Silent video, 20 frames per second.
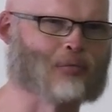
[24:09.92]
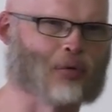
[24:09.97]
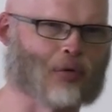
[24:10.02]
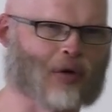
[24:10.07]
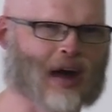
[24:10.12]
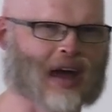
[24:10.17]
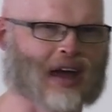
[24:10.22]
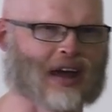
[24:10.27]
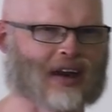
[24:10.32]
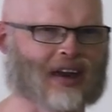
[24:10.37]

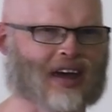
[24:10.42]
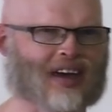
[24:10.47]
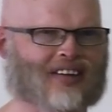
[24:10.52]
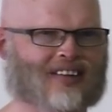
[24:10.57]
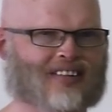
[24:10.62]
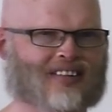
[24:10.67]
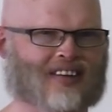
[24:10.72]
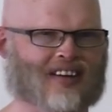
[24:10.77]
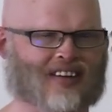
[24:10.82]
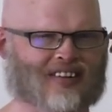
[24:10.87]
brain, it
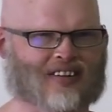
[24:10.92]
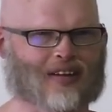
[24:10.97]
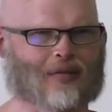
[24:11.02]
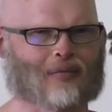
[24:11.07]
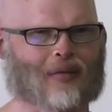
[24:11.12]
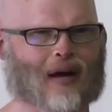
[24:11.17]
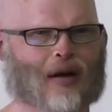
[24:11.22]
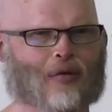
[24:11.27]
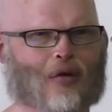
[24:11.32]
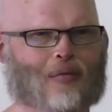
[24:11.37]
sits in
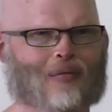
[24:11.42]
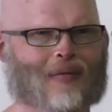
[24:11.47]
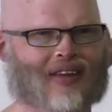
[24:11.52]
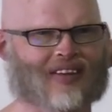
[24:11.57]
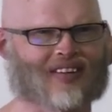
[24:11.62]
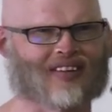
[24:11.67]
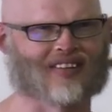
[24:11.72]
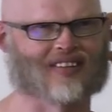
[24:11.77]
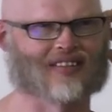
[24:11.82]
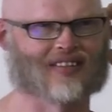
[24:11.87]
my
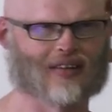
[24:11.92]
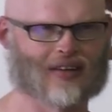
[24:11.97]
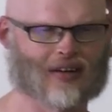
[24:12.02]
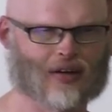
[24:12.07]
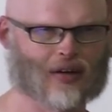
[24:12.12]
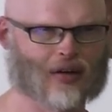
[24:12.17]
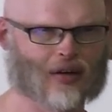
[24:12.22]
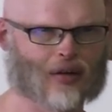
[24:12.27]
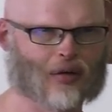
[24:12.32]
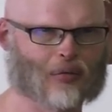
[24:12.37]
Romance
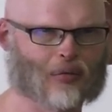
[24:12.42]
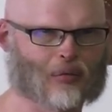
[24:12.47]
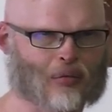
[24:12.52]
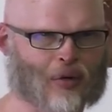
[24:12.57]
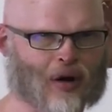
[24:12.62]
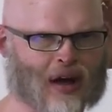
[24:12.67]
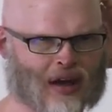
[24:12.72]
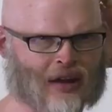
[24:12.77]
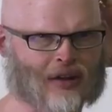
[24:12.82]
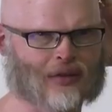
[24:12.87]

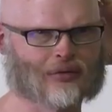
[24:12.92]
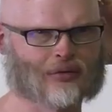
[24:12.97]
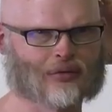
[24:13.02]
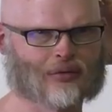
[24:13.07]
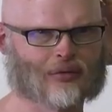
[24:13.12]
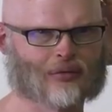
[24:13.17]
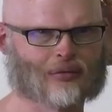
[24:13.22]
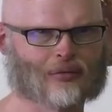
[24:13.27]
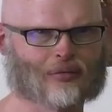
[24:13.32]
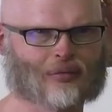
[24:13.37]
brain,
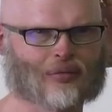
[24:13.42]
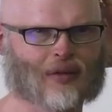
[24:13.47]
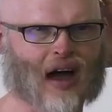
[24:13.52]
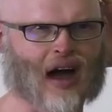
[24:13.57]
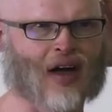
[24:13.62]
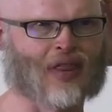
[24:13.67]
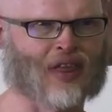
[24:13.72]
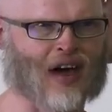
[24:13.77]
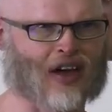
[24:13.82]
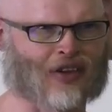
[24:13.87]

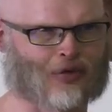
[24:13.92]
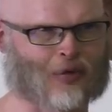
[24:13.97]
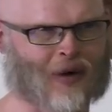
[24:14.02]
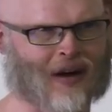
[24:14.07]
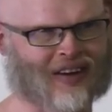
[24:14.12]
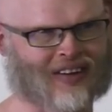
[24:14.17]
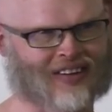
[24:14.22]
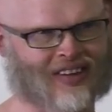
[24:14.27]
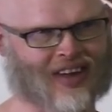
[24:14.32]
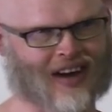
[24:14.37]
and that's why
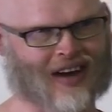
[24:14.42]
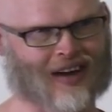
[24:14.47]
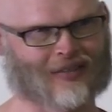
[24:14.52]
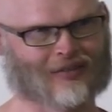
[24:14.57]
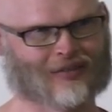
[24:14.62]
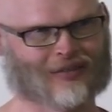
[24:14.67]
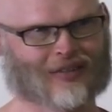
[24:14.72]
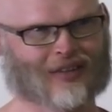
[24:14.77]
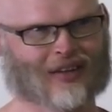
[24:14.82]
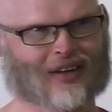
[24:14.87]
it's there.
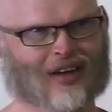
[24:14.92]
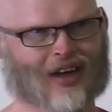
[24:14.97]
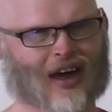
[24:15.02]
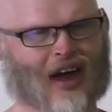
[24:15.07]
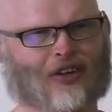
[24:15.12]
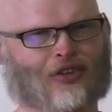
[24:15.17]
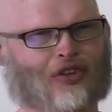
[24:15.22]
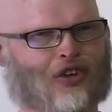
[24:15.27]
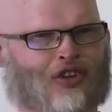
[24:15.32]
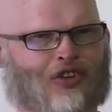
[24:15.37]

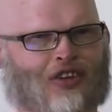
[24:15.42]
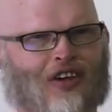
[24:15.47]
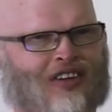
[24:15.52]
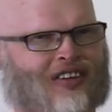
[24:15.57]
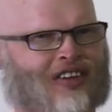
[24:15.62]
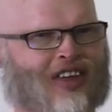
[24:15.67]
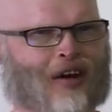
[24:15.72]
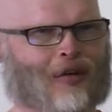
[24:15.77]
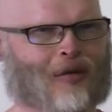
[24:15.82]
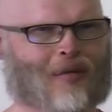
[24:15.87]
It just
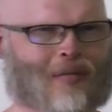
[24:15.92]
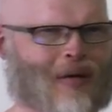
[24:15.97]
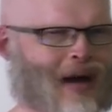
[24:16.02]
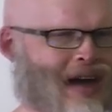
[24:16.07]
sits there in